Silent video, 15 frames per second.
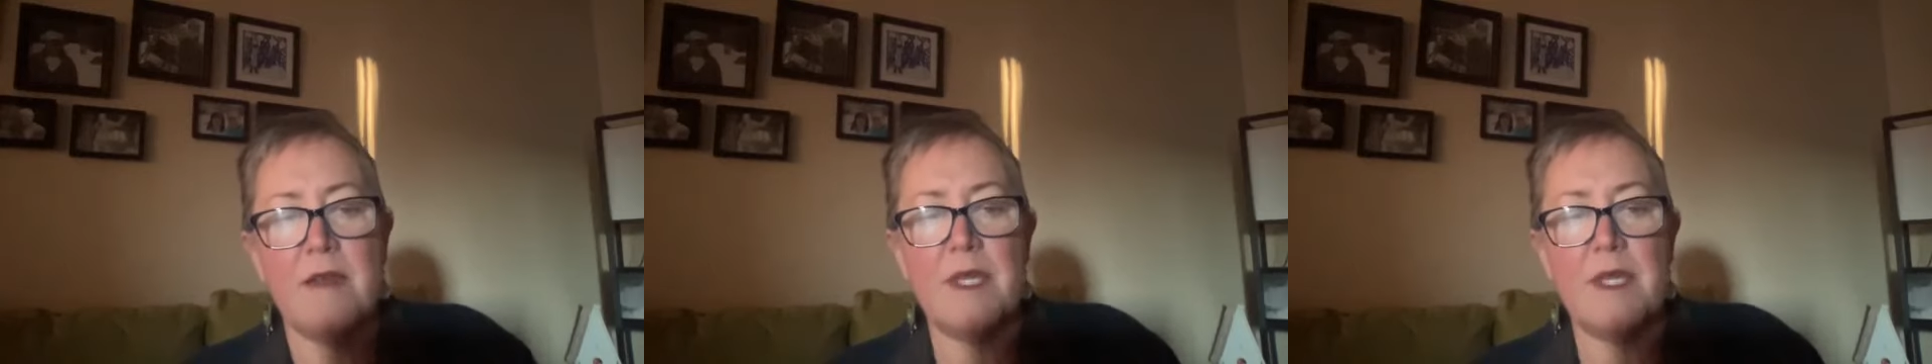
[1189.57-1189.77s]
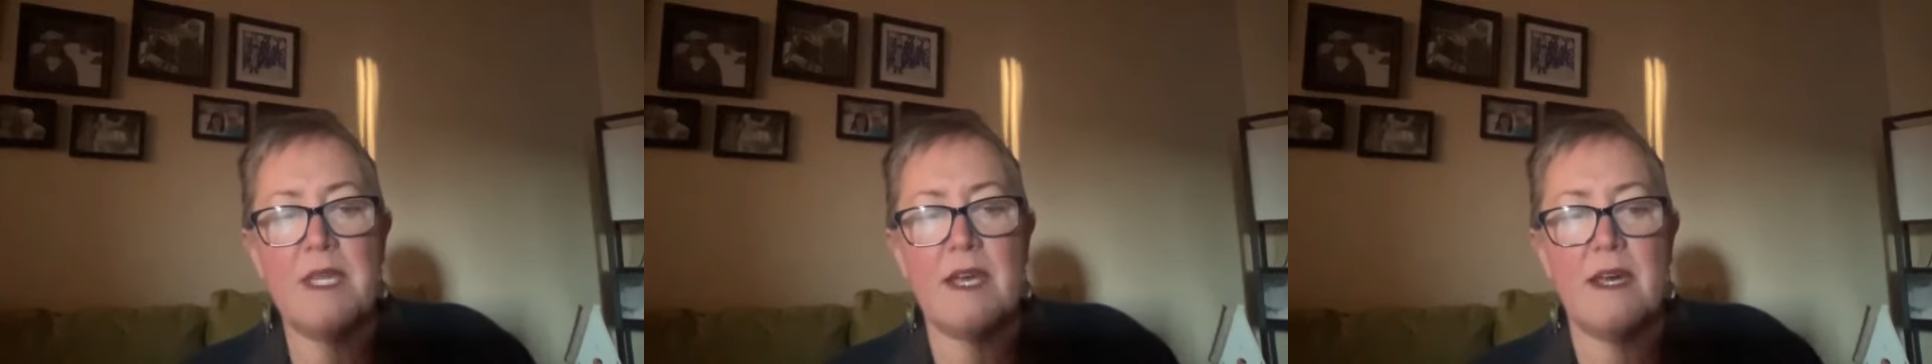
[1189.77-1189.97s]

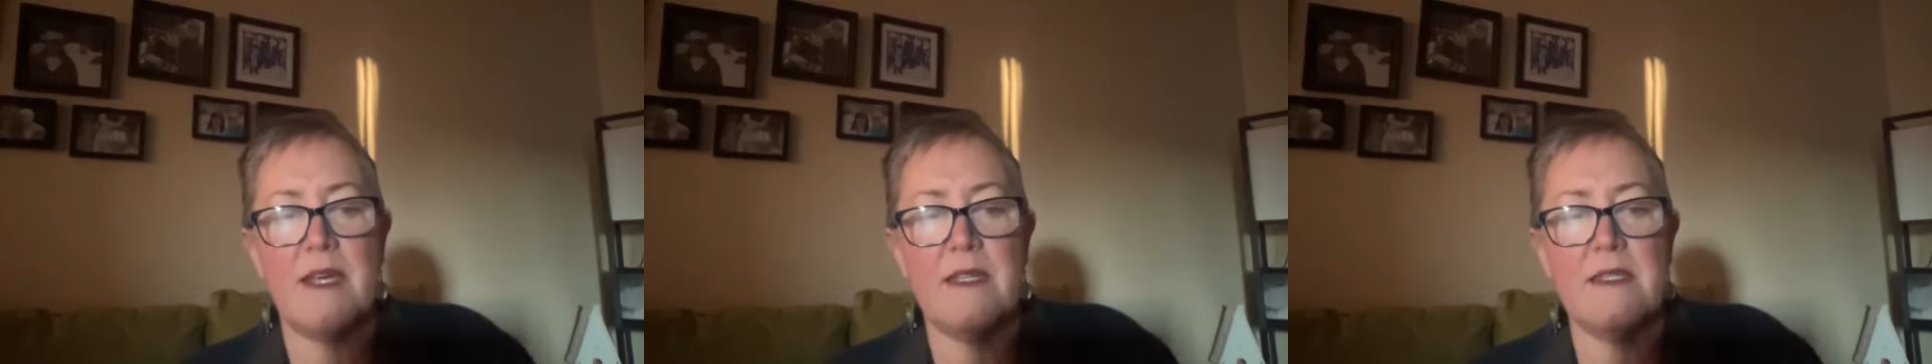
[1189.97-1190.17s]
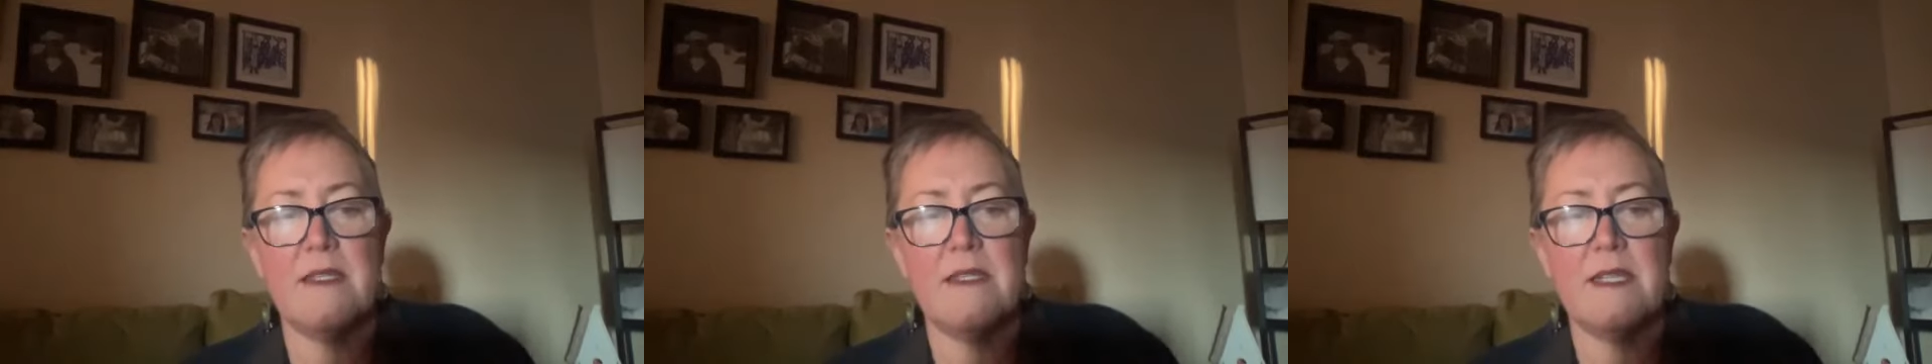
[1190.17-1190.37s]

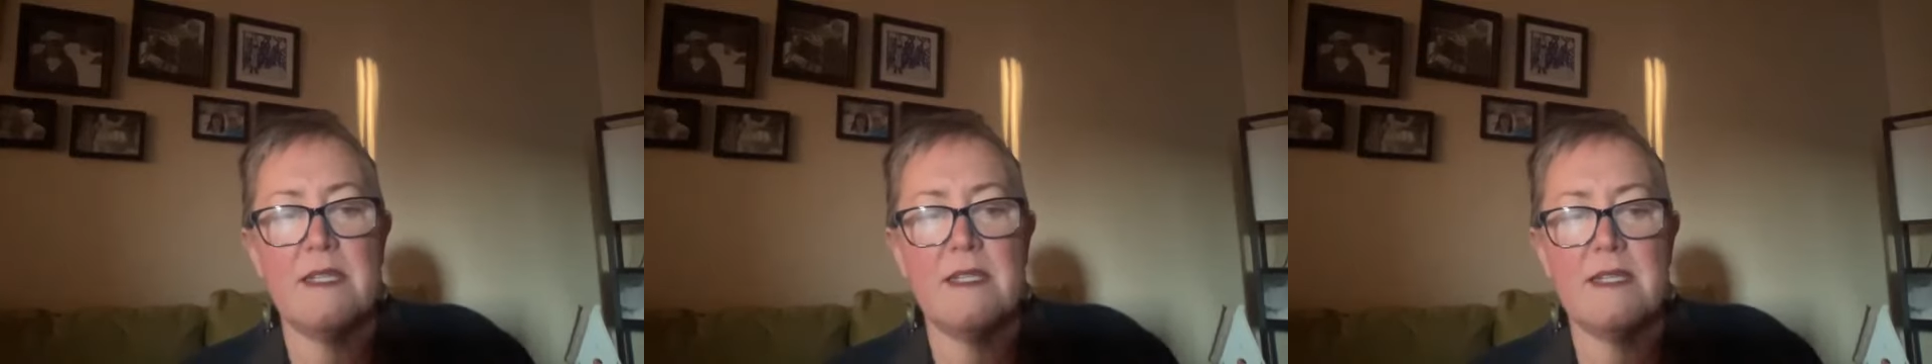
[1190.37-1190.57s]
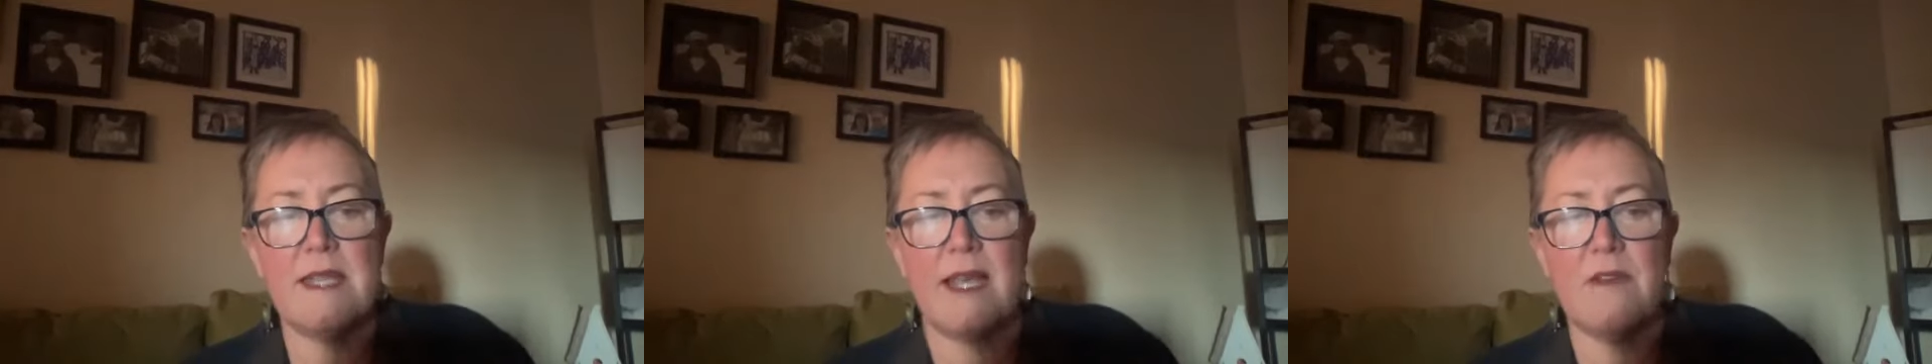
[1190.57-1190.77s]
because
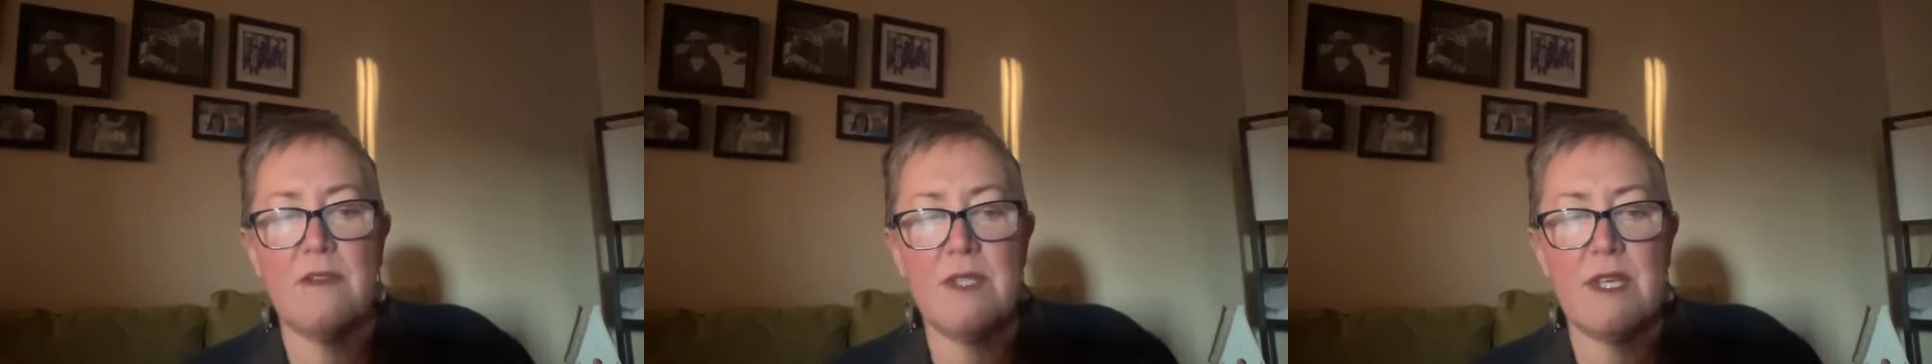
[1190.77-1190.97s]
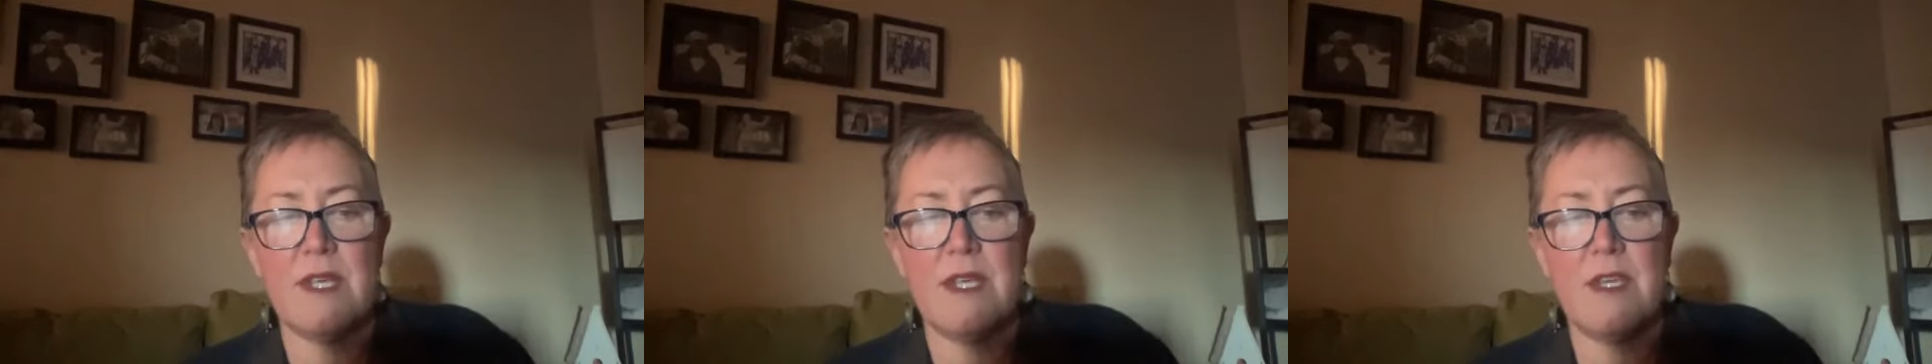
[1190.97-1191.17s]
it
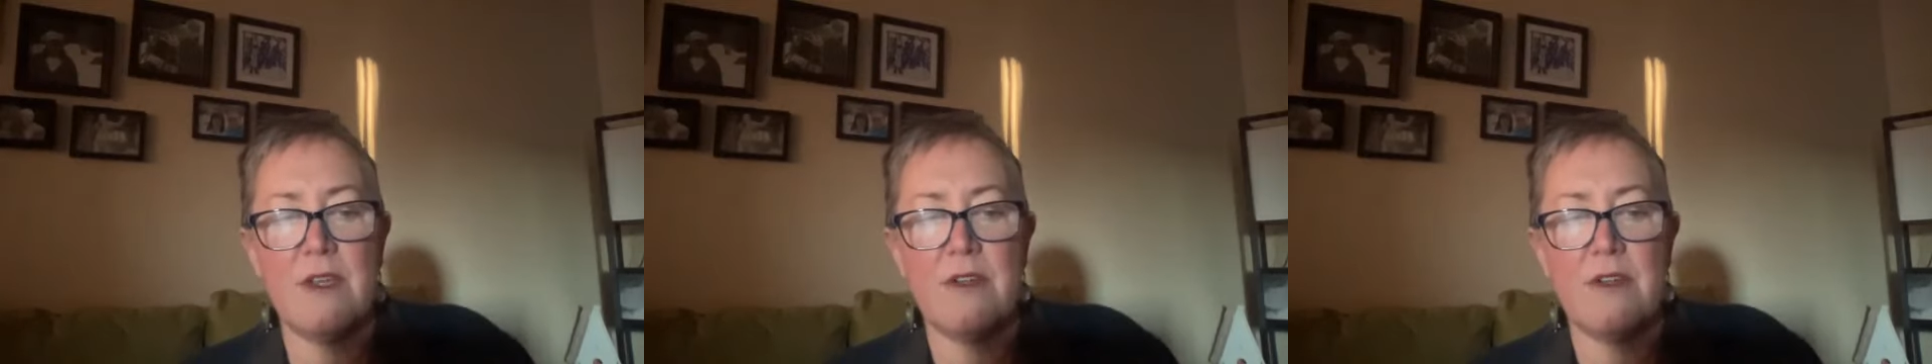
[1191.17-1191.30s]
sounds like